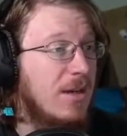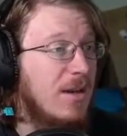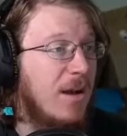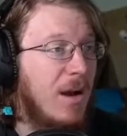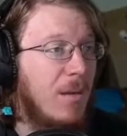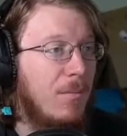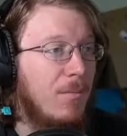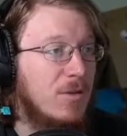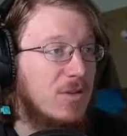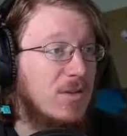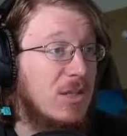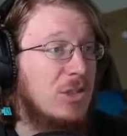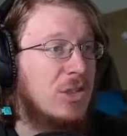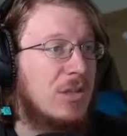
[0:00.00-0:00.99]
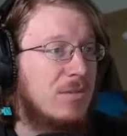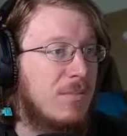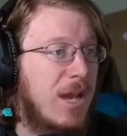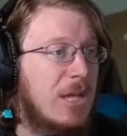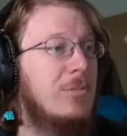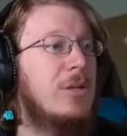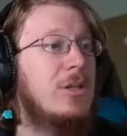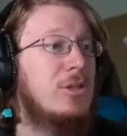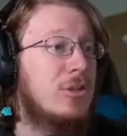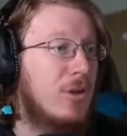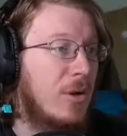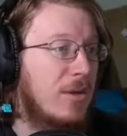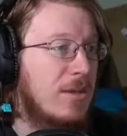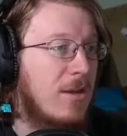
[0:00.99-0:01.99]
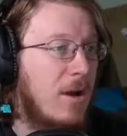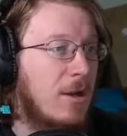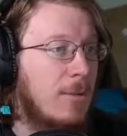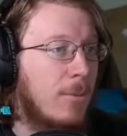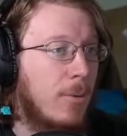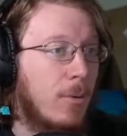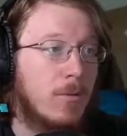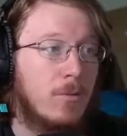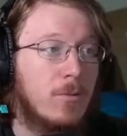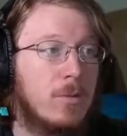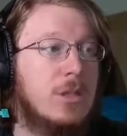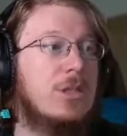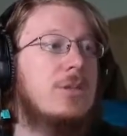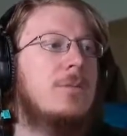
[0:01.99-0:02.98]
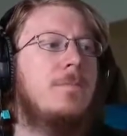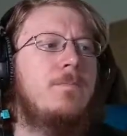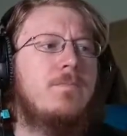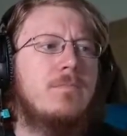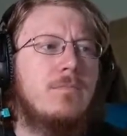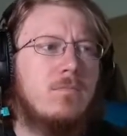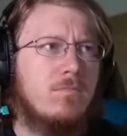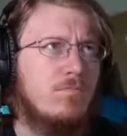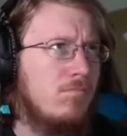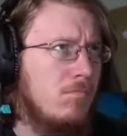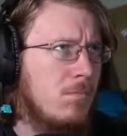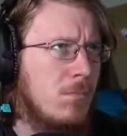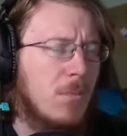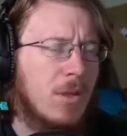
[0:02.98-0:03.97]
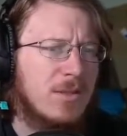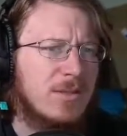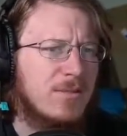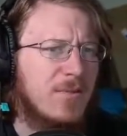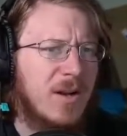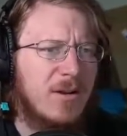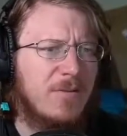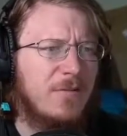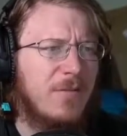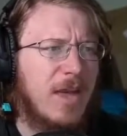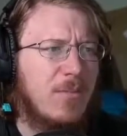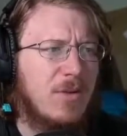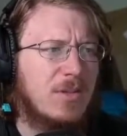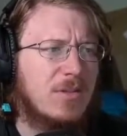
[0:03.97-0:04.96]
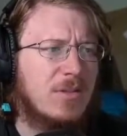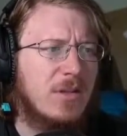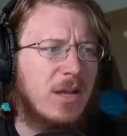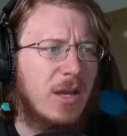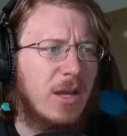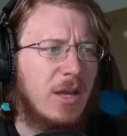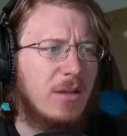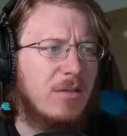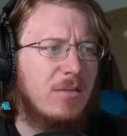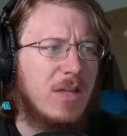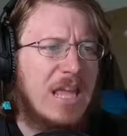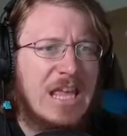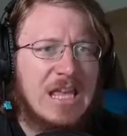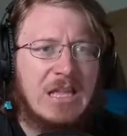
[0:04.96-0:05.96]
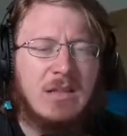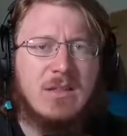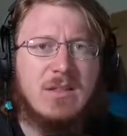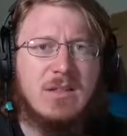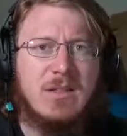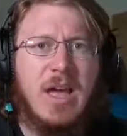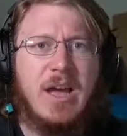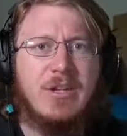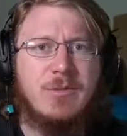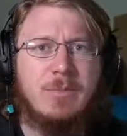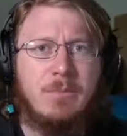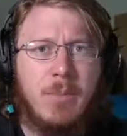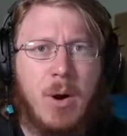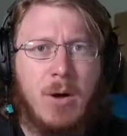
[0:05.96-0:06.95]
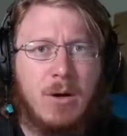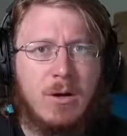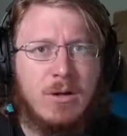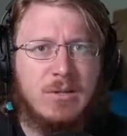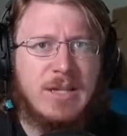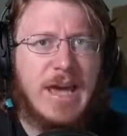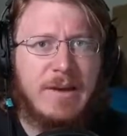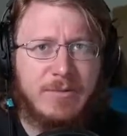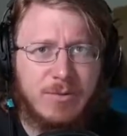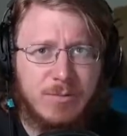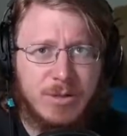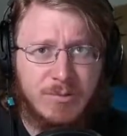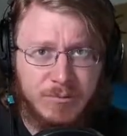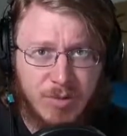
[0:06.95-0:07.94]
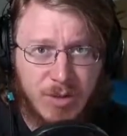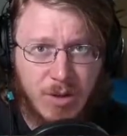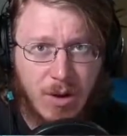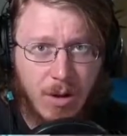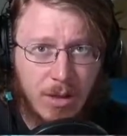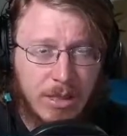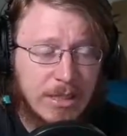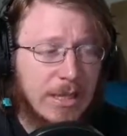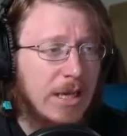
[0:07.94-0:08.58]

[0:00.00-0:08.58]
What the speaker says: Was the Dungeon of the Mad Mage. You start at the Yawning Portal, which it's this very famous inn/bar, tavern, whatever you want to call it.